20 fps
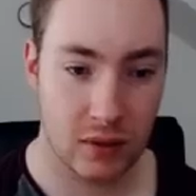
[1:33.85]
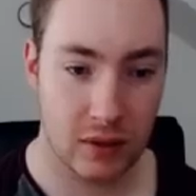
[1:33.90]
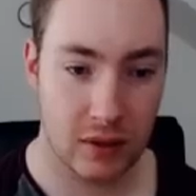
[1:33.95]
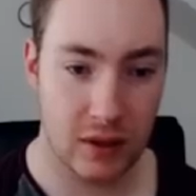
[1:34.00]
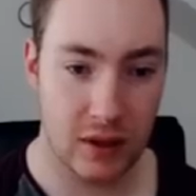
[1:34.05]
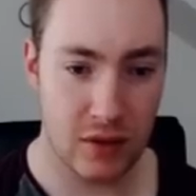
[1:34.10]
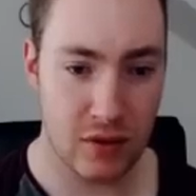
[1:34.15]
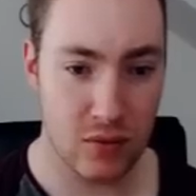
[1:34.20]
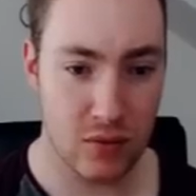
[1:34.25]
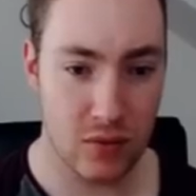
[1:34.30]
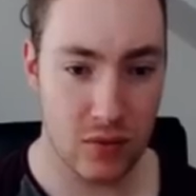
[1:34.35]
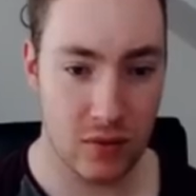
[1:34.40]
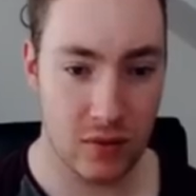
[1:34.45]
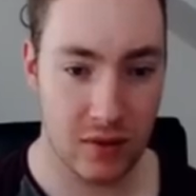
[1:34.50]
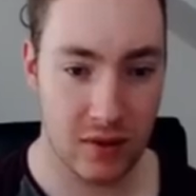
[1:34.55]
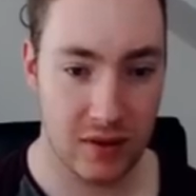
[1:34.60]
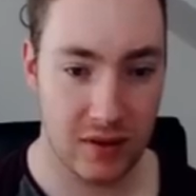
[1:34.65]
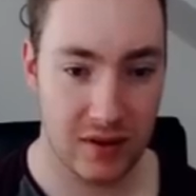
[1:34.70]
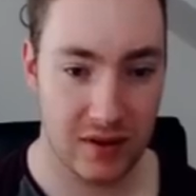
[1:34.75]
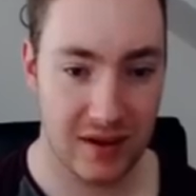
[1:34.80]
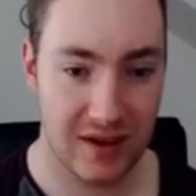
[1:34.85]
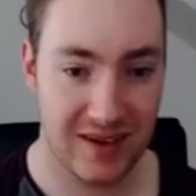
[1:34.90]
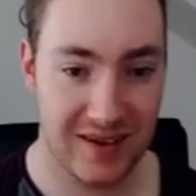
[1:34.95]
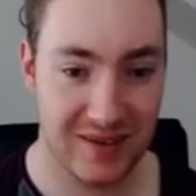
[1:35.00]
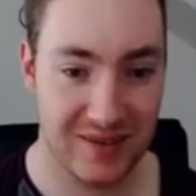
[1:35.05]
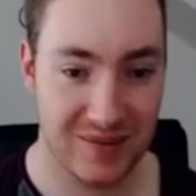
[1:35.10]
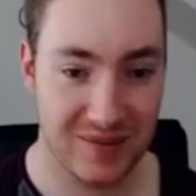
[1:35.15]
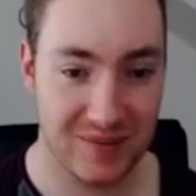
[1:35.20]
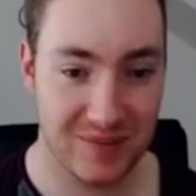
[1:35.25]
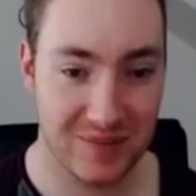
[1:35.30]
This one,
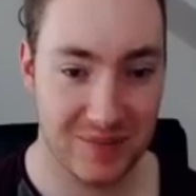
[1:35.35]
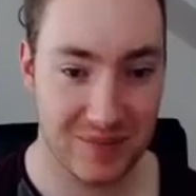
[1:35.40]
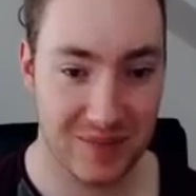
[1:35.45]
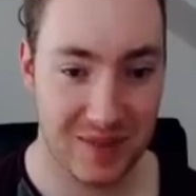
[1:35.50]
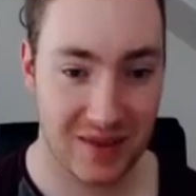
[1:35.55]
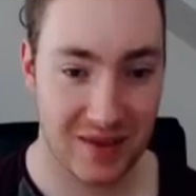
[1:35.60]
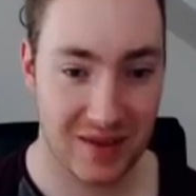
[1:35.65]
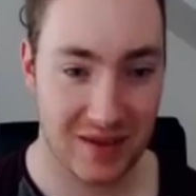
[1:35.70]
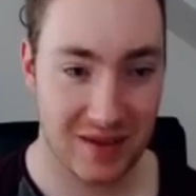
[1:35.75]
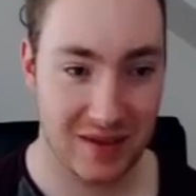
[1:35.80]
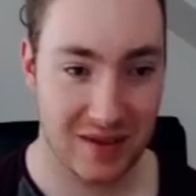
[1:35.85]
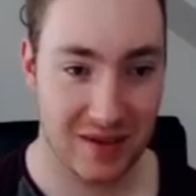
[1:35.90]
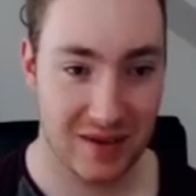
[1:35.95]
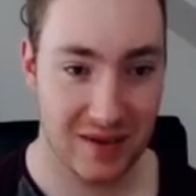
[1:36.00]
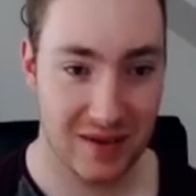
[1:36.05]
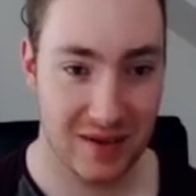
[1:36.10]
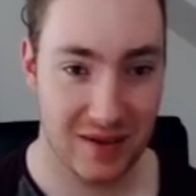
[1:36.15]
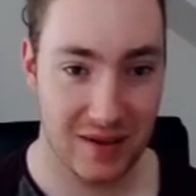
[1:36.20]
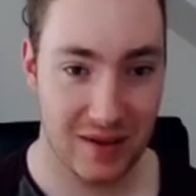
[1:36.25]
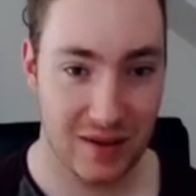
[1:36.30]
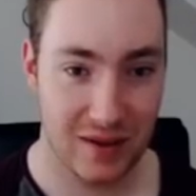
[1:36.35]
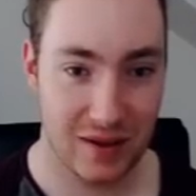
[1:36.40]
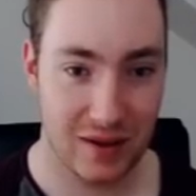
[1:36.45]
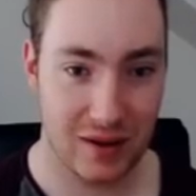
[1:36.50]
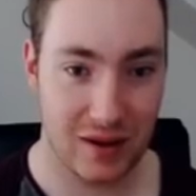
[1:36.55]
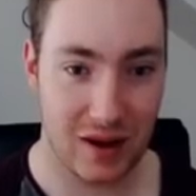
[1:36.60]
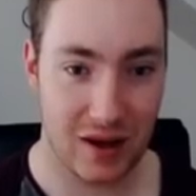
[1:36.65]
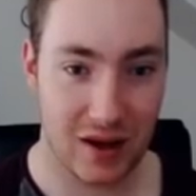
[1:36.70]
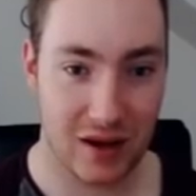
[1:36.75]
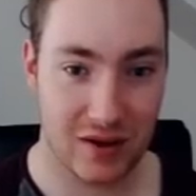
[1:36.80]
um,
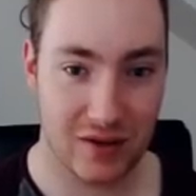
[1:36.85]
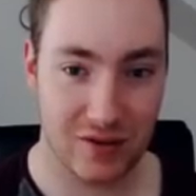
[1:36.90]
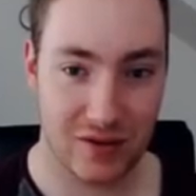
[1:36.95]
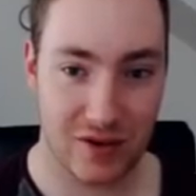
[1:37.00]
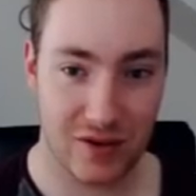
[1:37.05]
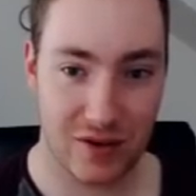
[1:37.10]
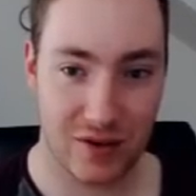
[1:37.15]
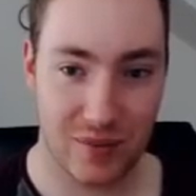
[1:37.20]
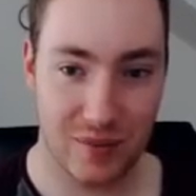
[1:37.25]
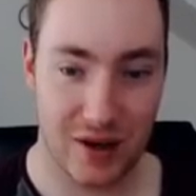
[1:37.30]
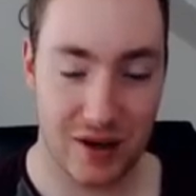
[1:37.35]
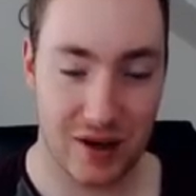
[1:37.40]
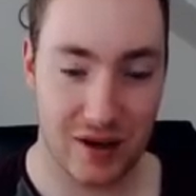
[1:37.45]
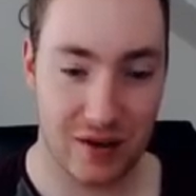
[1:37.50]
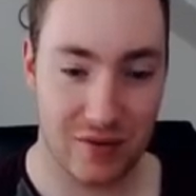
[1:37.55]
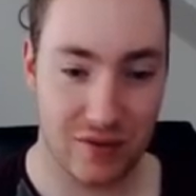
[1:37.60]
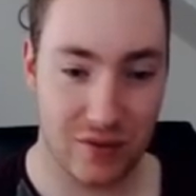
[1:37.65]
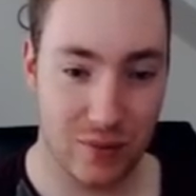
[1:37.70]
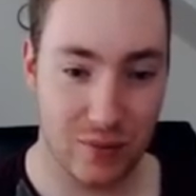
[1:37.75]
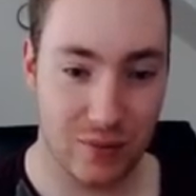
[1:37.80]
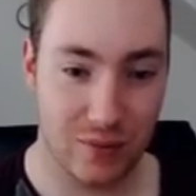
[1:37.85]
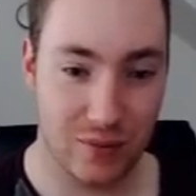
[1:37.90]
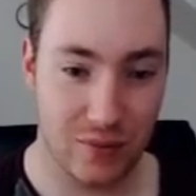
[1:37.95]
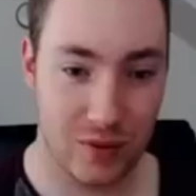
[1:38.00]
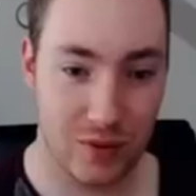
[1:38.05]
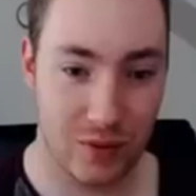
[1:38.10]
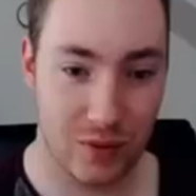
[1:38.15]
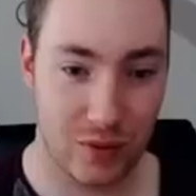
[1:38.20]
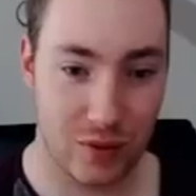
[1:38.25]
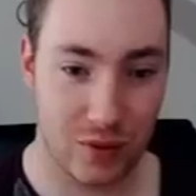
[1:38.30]
Rock Midnight Form,
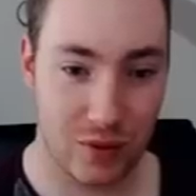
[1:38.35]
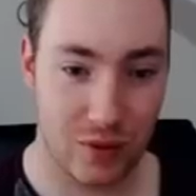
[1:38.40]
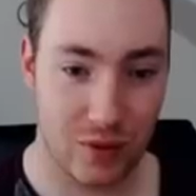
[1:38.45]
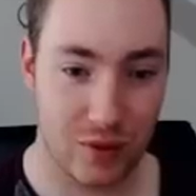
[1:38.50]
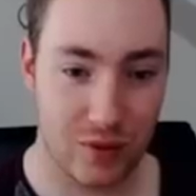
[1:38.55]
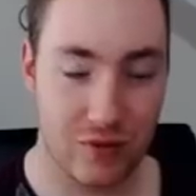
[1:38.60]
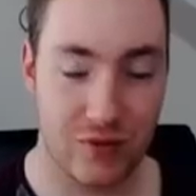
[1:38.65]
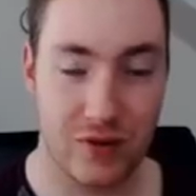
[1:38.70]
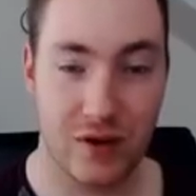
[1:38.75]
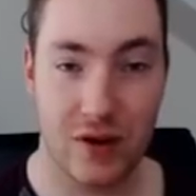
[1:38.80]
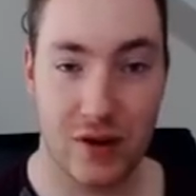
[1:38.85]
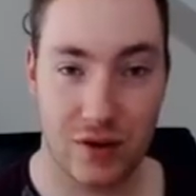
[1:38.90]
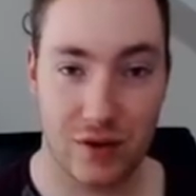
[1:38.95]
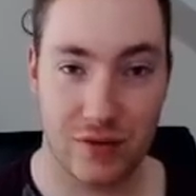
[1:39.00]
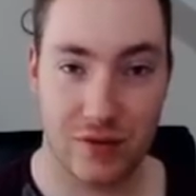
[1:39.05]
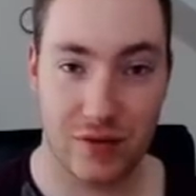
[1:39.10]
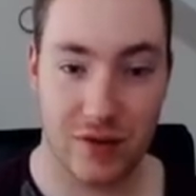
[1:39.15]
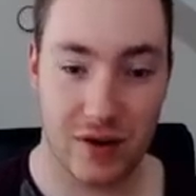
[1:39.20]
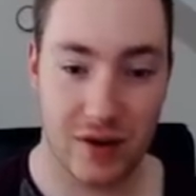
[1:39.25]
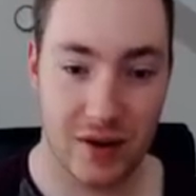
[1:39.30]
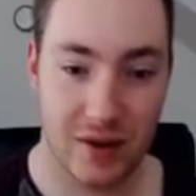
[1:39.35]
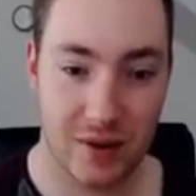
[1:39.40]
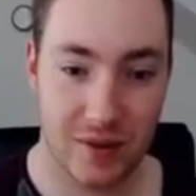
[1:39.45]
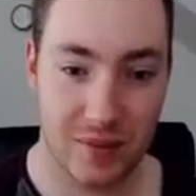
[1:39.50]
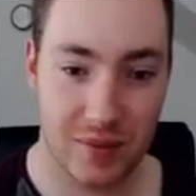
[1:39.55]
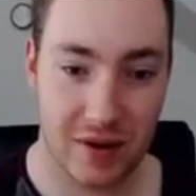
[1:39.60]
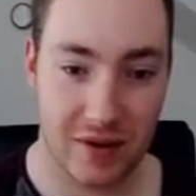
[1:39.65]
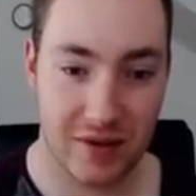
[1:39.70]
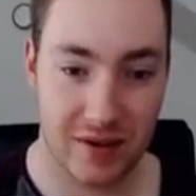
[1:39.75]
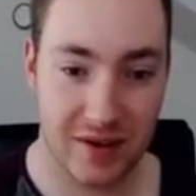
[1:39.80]
also known as Velocify,
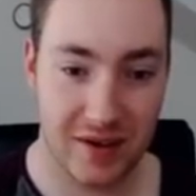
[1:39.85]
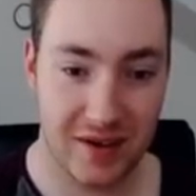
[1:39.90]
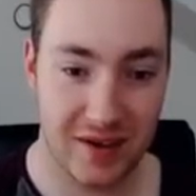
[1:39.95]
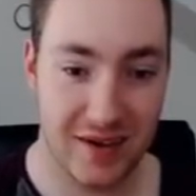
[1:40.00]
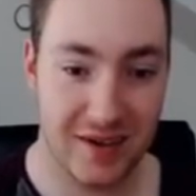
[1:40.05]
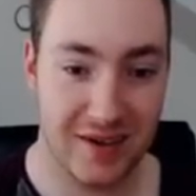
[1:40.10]
apparently.